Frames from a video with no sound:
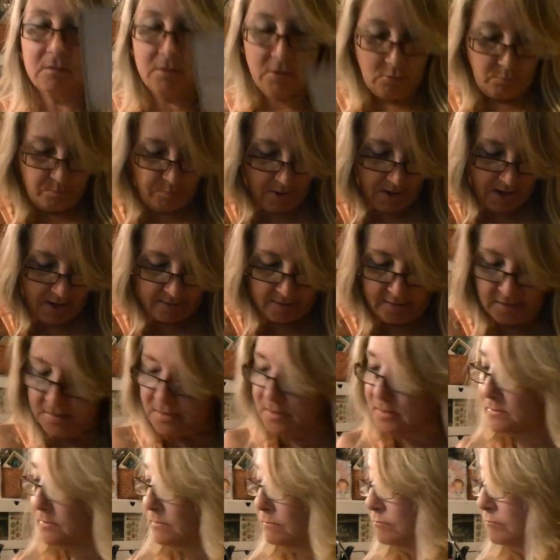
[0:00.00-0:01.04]
little
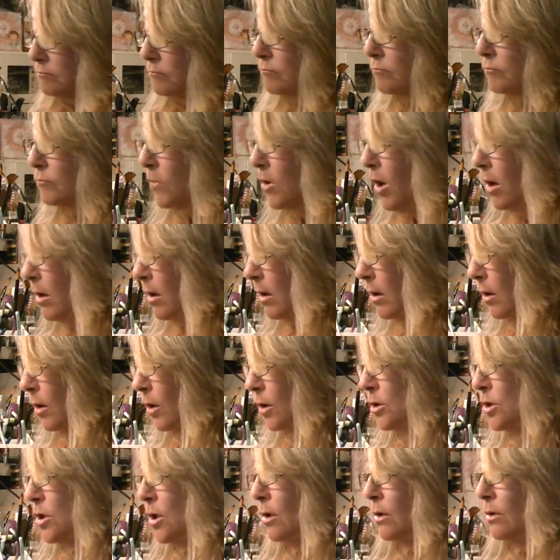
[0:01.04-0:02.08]
pockets,
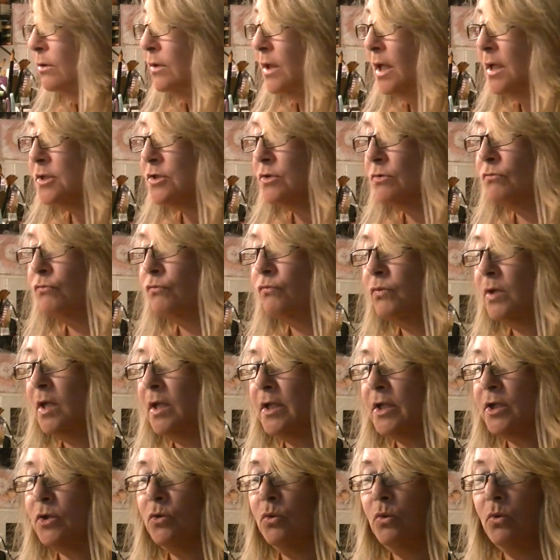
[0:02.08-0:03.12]
that's
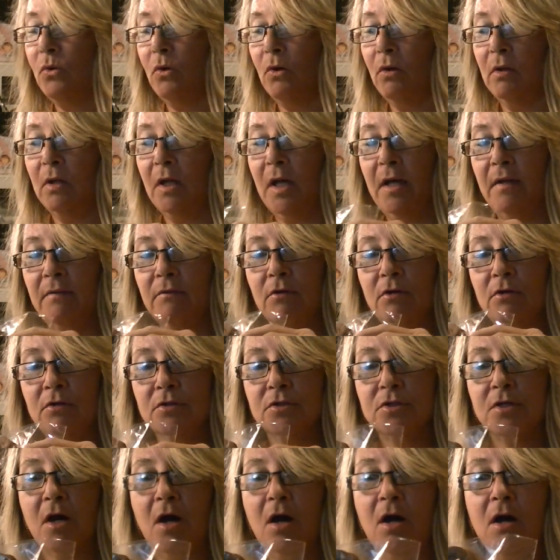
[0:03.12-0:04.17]
really cool. And
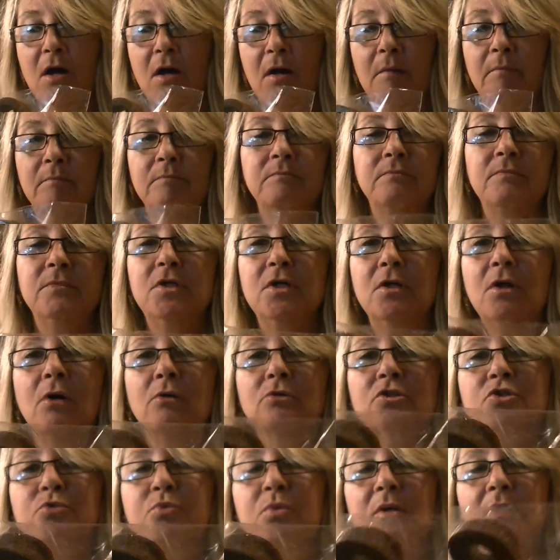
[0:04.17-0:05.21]
there's, you know,
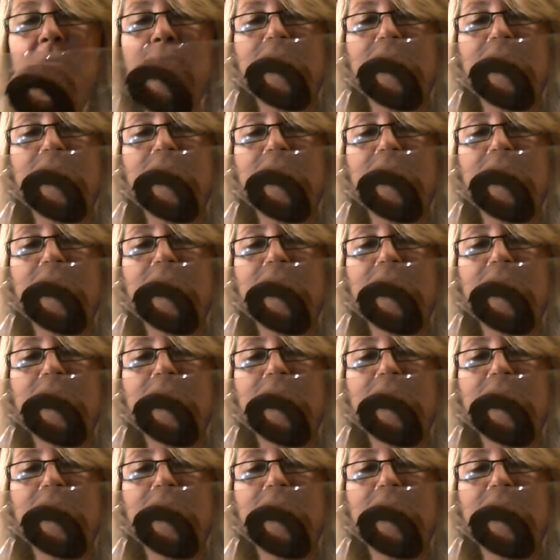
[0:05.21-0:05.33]
twill